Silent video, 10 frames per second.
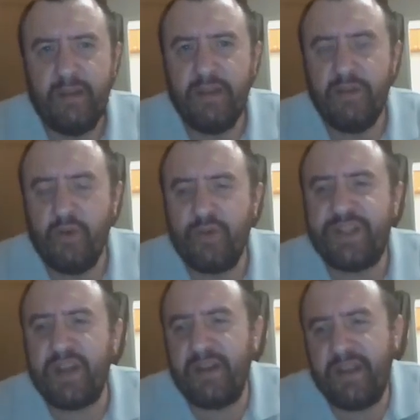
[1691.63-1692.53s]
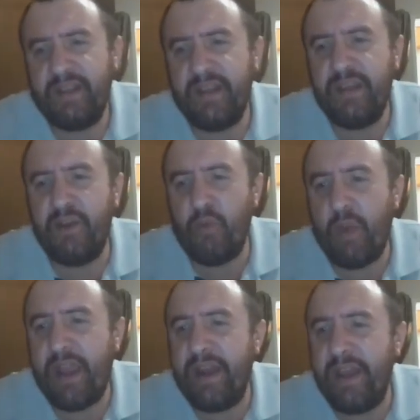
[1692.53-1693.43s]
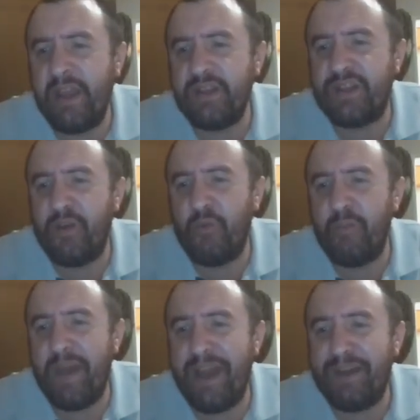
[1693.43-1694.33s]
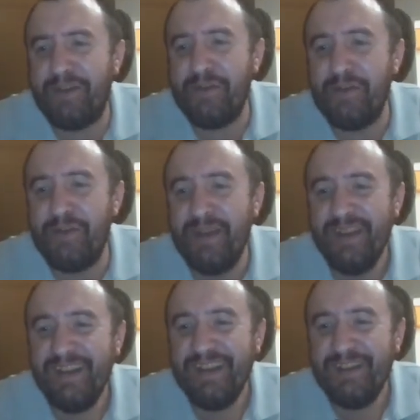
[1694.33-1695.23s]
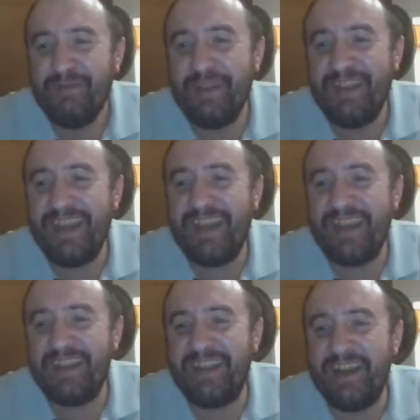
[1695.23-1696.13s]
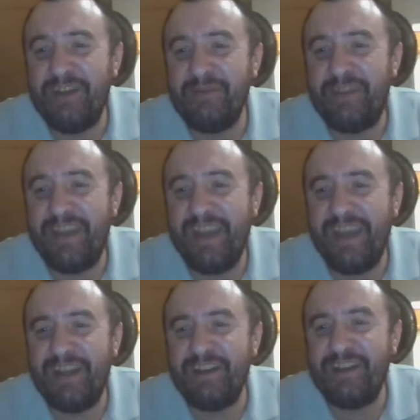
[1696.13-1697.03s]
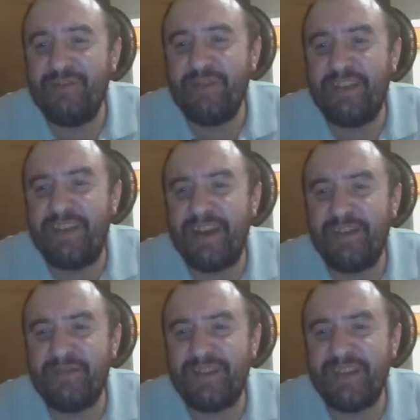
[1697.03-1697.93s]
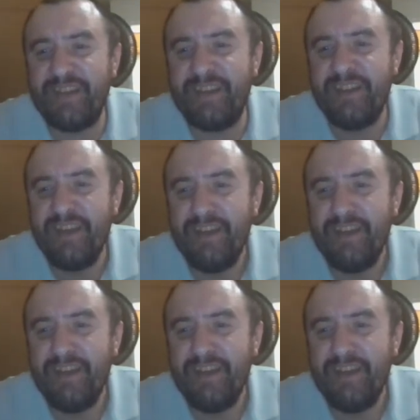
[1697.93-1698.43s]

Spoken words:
You know, suddenly the ratings don't matter when they get down to 800,000.